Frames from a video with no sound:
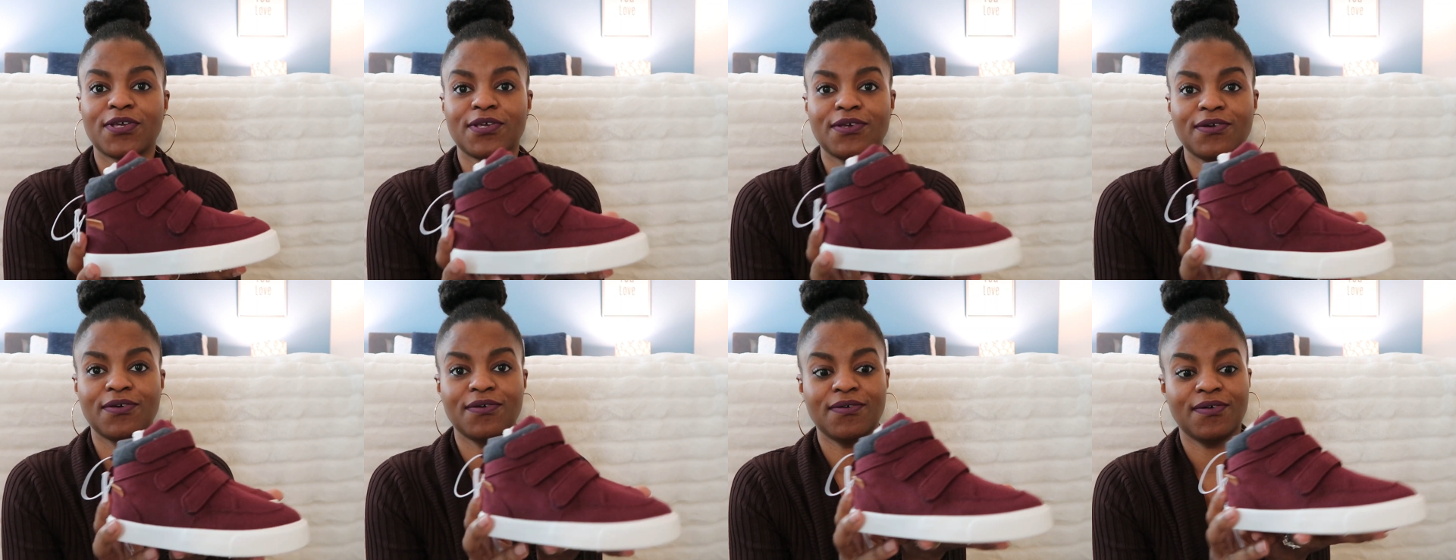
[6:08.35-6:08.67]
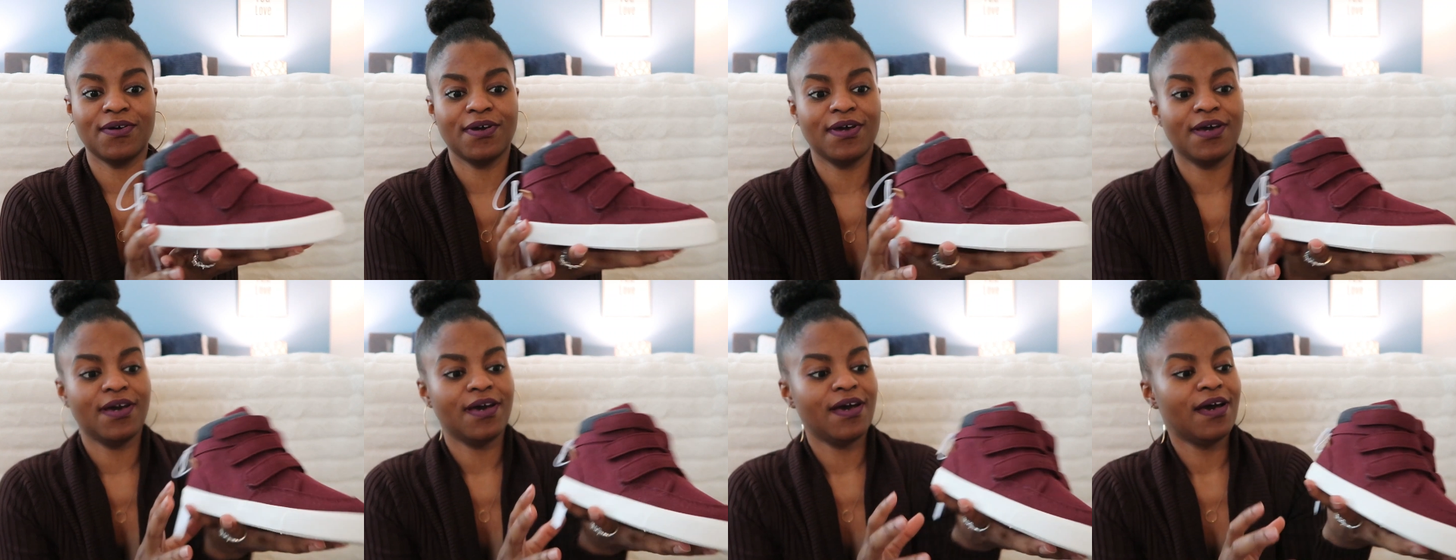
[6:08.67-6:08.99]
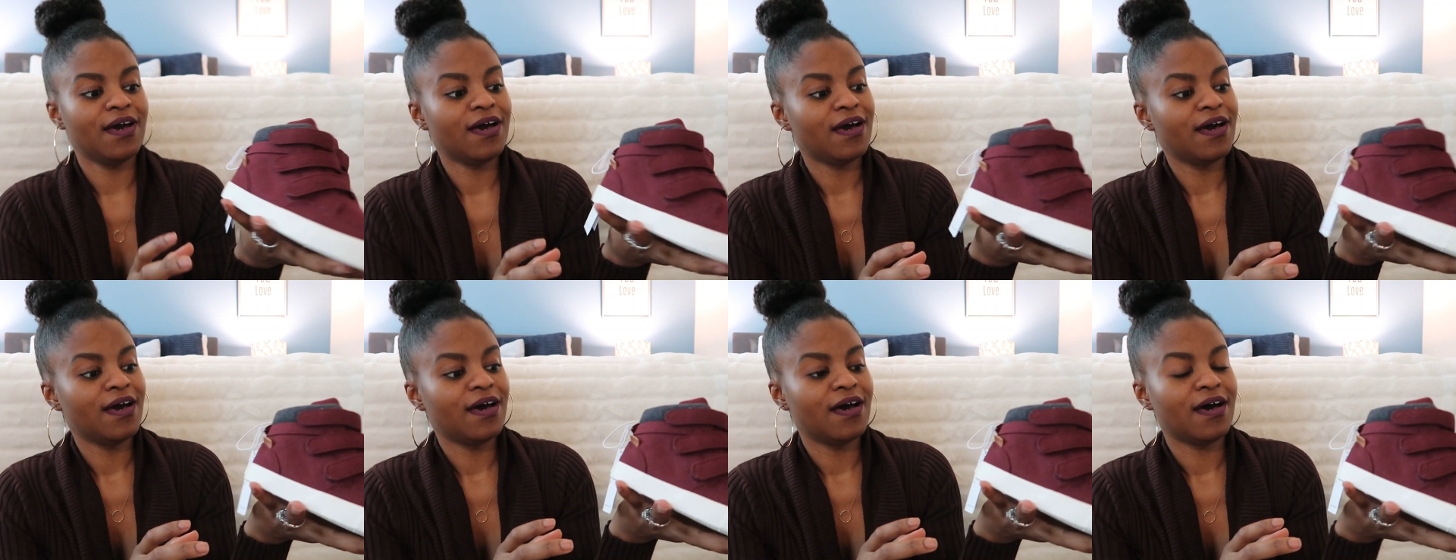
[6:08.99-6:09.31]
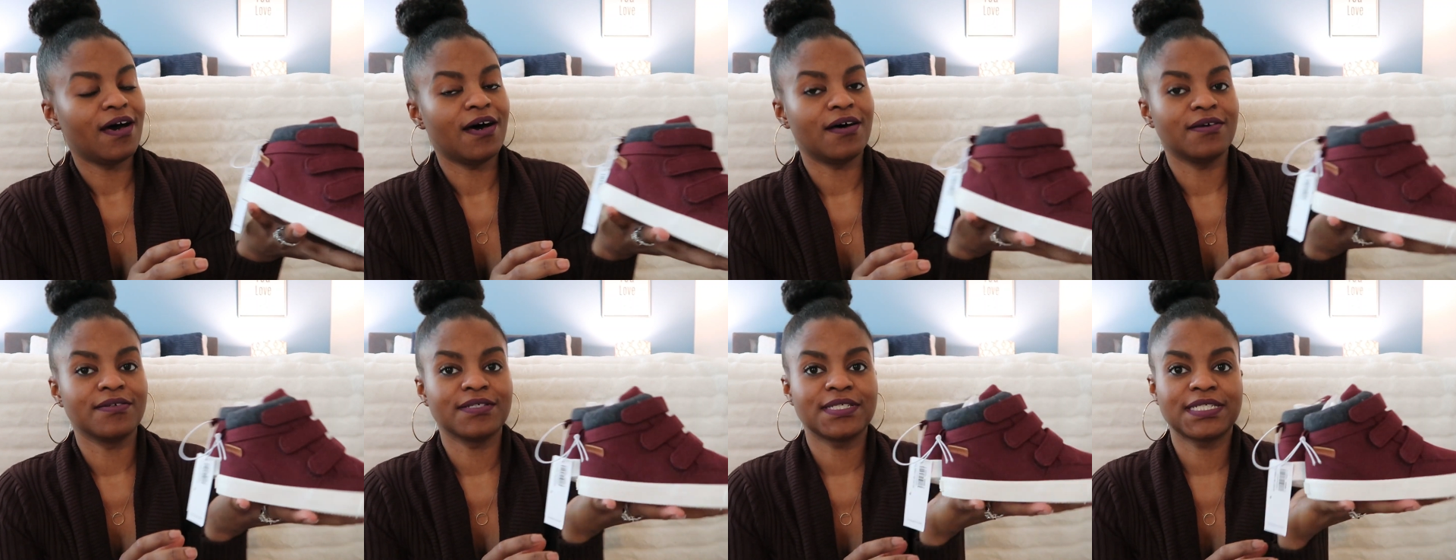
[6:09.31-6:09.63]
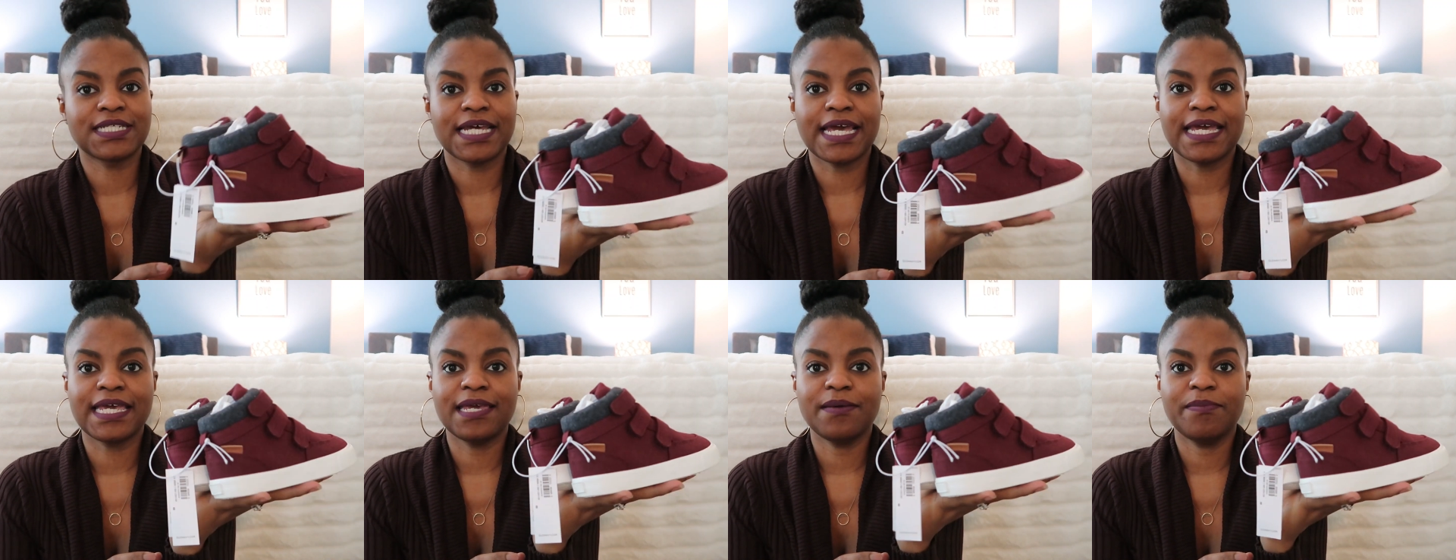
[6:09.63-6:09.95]
cute on
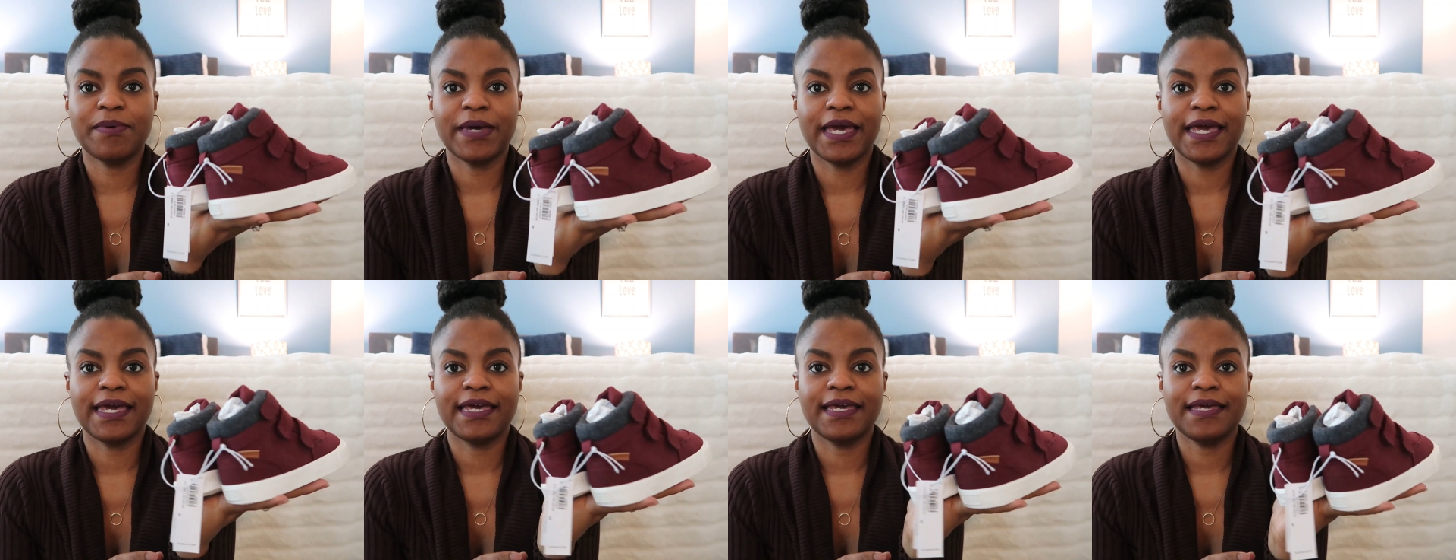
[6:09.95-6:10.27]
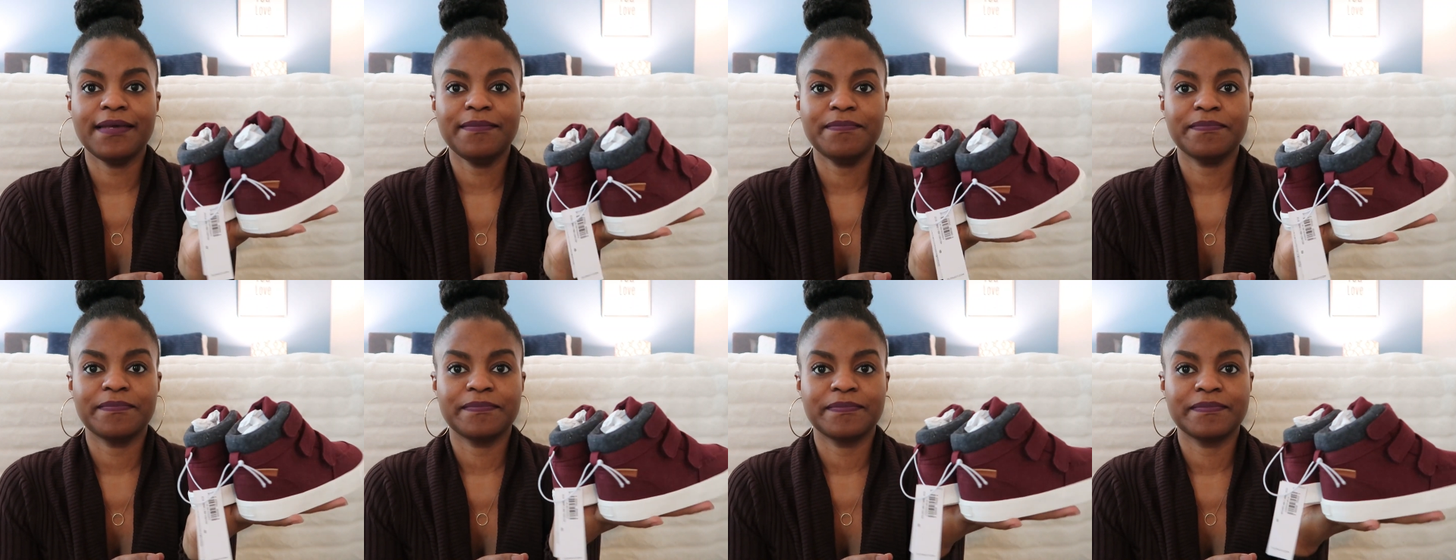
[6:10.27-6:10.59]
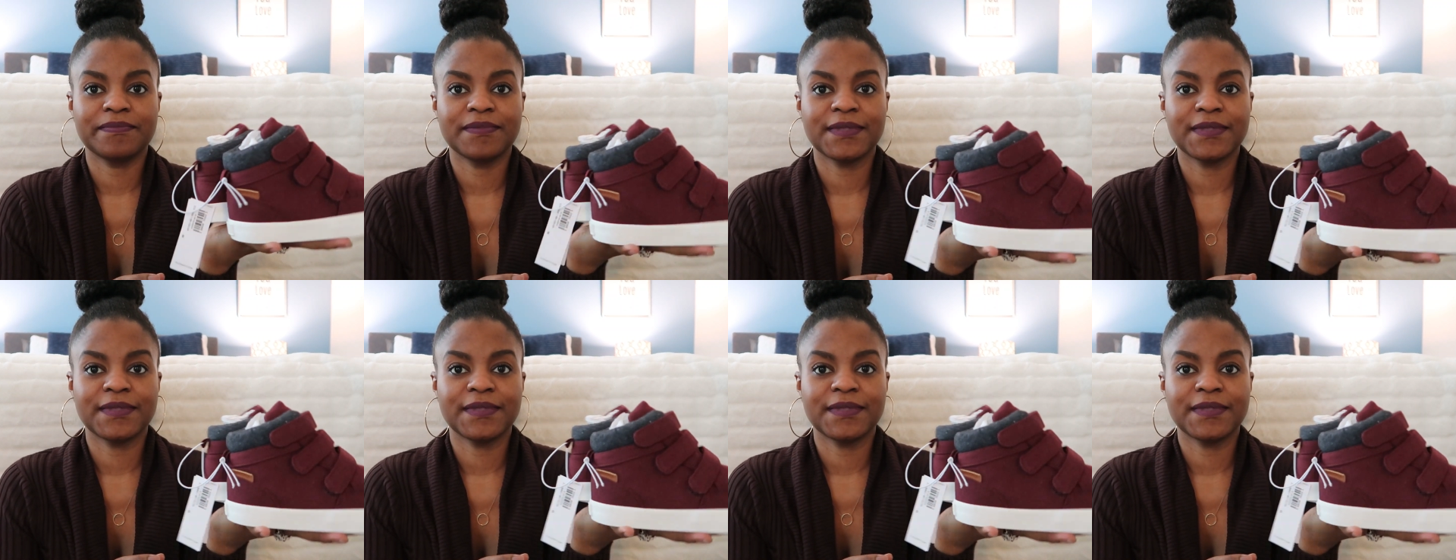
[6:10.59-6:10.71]
Stanky Panky.